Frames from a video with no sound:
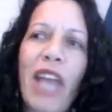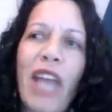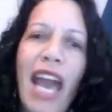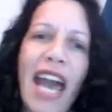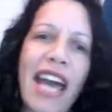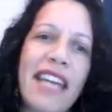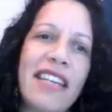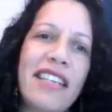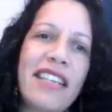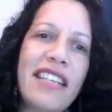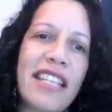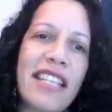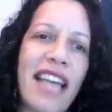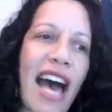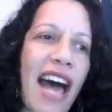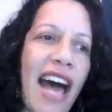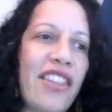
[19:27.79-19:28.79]
And
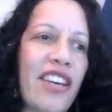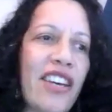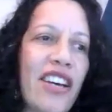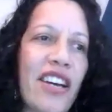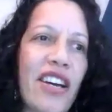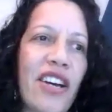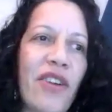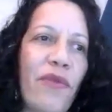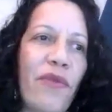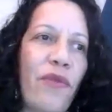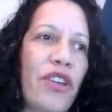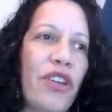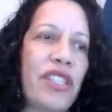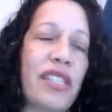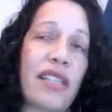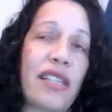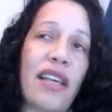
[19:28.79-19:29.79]
the other
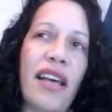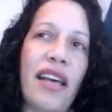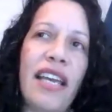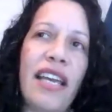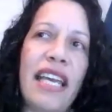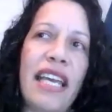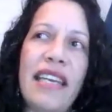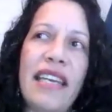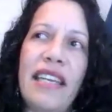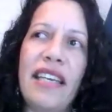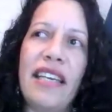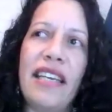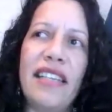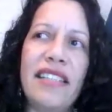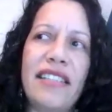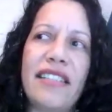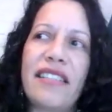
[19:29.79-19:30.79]
was in
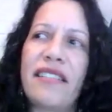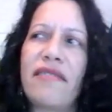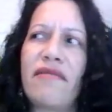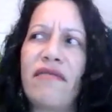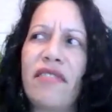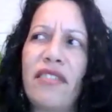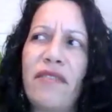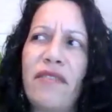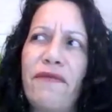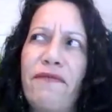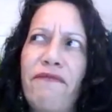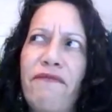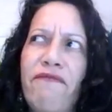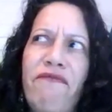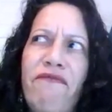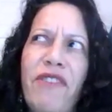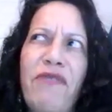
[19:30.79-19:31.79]
his
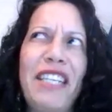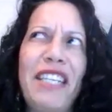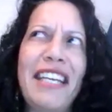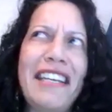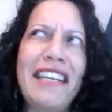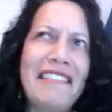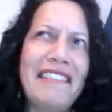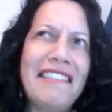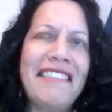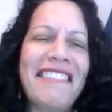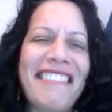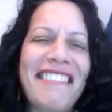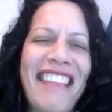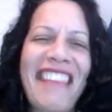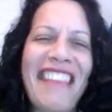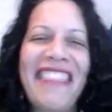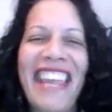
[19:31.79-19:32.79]
50s,
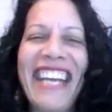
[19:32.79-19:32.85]
I